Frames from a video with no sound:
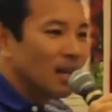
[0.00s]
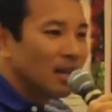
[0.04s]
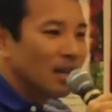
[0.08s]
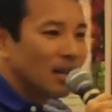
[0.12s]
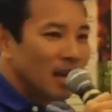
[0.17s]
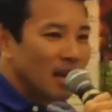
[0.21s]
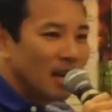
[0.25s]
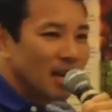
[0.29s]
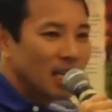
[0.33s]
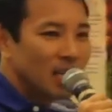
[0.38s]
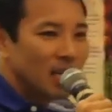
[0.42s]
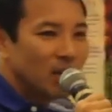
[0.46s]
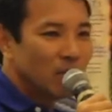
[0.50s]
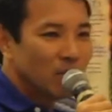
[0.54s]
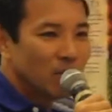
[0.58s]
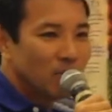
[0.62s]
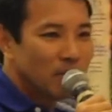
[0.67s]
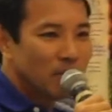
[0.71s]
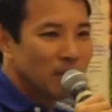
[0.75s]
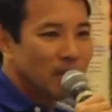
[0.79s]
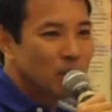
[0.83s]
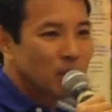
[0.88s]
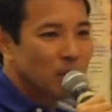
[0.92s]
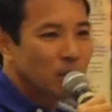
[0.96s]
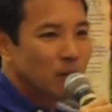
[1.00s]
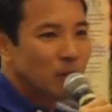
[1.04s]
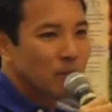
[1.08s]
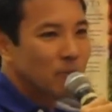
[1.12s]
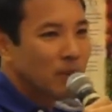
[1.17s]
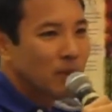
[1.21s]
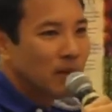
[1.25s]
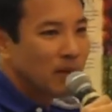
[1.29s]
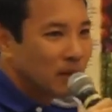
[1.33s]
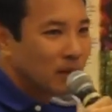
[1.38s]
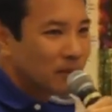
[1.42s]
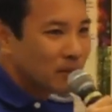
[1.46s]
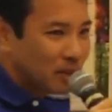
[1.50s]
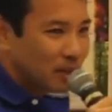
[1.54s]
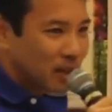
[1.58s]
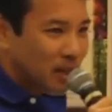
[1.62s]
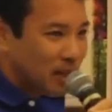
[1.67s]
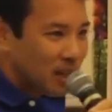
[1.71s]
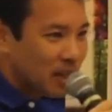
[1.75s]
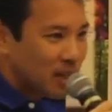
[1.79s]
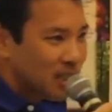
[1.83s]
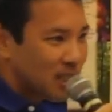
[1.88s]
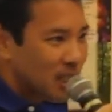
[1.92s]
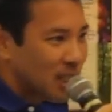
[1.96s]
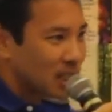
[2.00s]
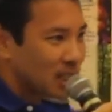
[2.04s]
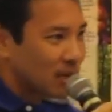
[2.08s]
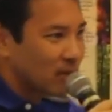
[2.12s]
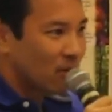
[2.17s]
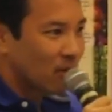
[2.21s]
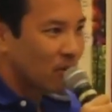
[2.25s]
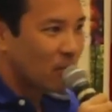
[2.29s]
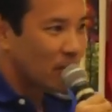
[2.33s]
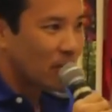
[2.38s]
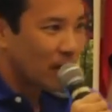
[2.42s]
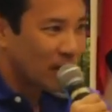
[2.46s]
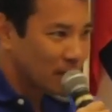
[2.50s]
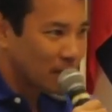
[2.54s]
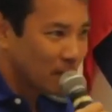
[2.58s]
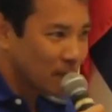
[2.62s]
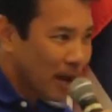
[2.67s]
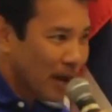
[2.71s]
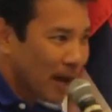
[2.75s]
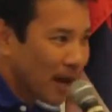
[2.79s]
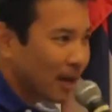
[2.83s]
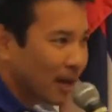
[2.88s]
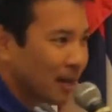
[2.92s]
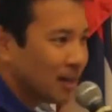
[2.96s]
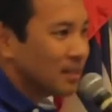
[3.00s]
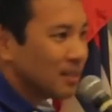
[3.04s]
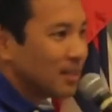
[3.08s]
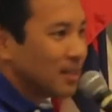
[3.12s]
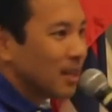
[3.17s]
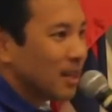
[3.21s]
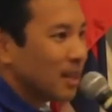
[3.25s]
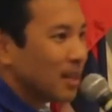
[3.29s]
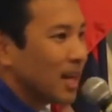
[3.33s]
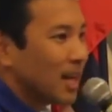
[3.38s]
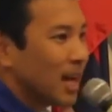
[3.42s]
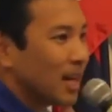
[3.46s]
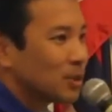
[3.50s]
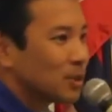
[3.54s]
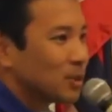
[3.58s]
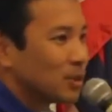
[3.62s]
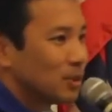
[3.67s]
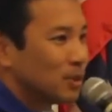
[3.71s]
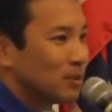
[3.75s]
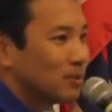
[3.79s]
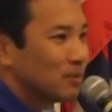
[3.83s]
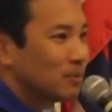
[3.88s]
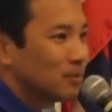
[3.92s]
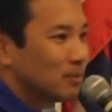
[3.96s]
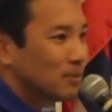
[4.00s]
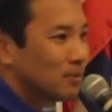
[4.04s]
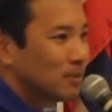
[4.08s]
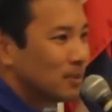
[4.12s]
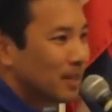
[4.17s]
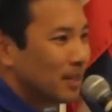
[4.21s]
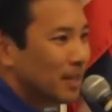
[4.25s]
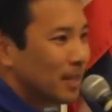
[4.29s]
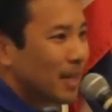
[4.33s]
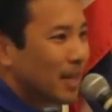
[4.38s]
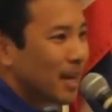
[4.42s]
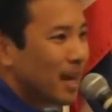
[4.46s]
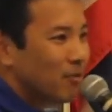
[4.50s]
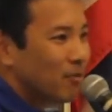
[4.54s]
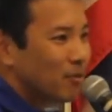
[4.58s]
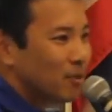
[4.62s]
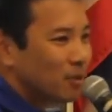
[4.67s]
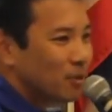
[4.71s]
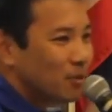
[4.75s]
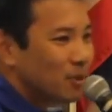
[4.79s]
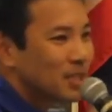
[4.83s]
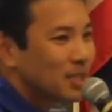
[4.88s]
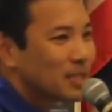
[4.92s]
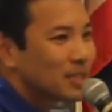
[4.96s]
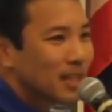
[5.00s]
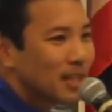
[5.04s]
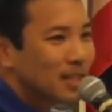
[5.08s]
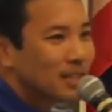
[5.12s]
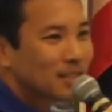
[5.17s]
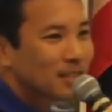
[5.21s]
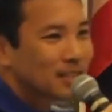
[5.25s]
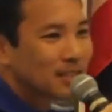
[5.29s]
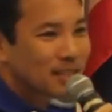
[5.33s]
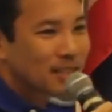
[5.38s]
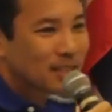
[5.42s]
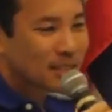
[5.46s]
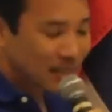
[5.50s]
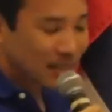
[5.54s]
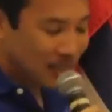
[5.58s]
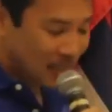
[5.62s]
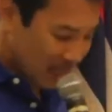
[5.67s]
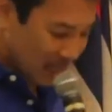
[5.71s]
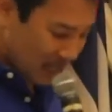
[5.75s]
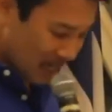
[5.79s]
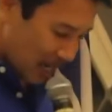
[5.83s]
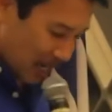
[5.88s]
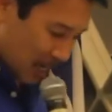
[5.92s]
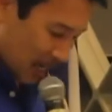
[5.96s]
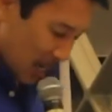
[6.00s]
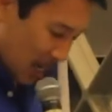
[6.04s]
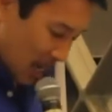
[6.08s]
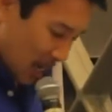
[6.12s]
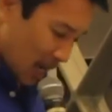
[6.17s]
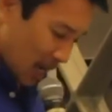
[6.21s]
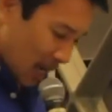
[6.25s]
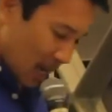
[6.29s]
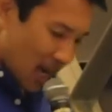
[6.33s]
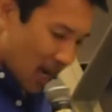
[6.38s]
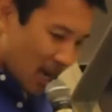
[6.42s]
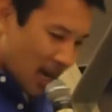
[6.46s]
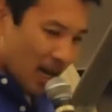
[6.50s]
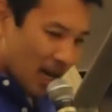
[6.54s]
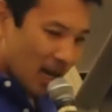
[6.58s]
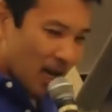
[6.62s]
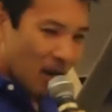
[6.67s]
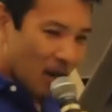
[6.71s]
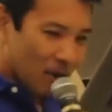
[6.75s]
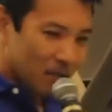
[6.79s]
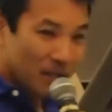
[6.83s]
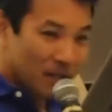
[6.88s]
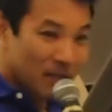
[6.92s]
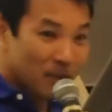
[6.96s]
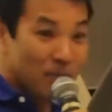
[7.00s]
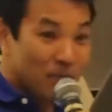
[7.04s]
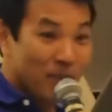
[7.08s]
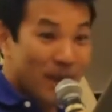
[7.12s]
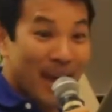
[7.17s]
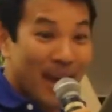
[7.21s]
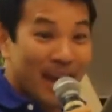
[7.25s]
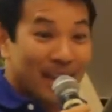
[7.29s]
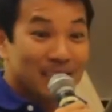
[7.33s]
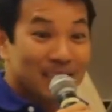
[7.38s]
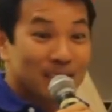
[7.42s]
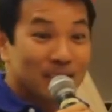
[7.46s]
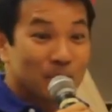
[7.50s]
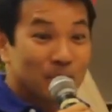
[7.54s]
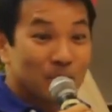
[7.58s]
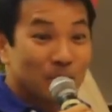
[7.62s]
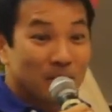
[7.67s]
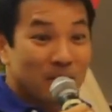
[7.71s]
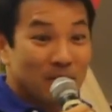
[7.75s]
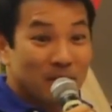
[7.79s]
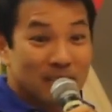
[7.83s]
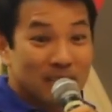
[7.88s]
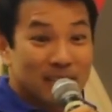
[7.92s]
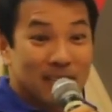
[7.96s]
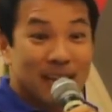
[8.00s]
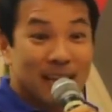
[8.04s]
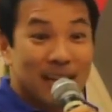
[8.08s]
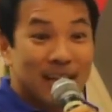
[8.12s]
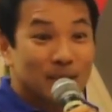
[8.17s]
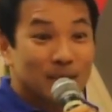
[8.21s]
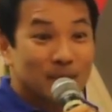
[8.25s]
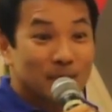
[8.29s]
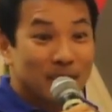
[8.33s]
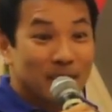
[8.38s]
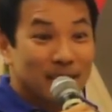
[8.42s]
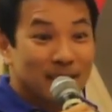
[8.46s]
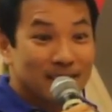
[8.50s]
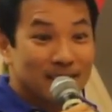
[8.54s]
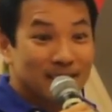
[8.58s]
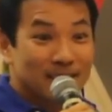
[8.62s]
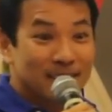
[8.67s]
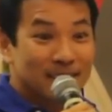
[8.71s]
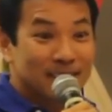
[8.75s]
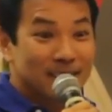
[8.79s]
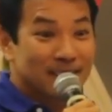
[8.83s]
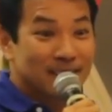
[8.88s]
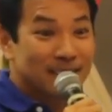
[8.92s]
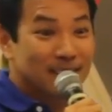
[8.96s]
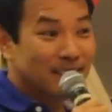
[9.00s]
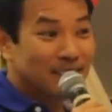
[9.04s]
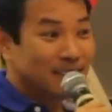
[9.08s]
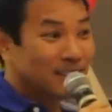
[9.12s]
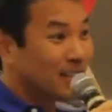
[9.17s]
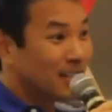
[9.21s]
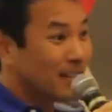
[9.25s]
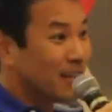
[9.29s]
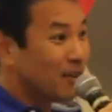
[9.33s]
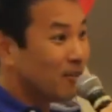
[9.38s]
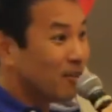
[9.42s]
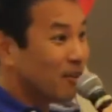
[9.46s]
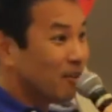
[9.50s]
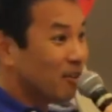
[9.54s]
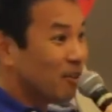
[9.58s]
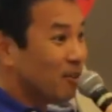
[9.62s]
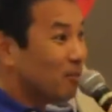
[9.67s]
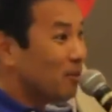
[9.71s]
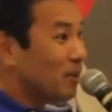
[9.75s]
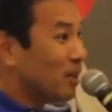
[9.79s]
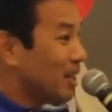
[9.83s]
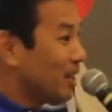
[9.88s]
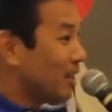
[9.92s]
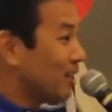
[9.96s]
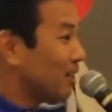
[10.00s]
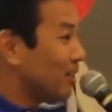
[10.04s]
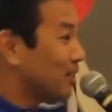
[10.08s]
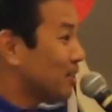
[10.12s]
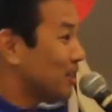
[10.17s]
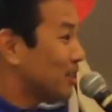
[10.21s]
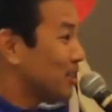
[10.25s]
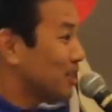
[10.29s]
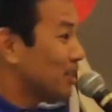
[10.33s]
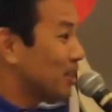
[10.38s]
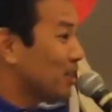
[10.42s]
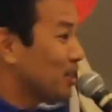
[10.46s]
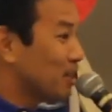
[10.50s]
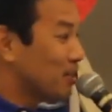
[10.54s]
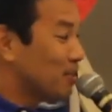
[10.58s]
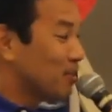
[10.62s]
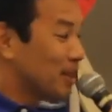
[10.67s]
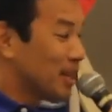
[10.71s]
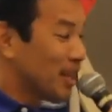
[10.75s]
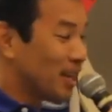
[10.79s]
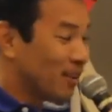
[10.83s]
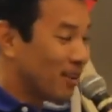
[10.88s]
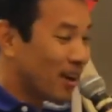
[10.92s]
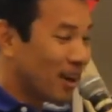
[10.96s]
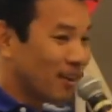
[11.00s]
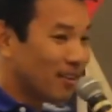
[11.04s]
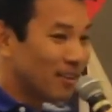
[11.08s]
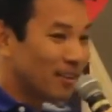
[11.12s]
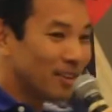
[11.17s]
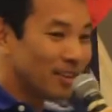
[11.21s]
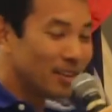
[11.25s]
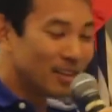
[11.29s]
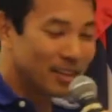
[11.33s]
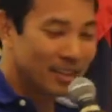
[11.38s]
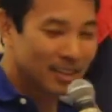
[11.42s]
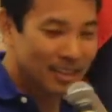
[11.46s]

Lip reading: Like he would be tripping other kids as they were running back into the classroom after recess. He pantsed one of his classmates in front of everybody else on the playground.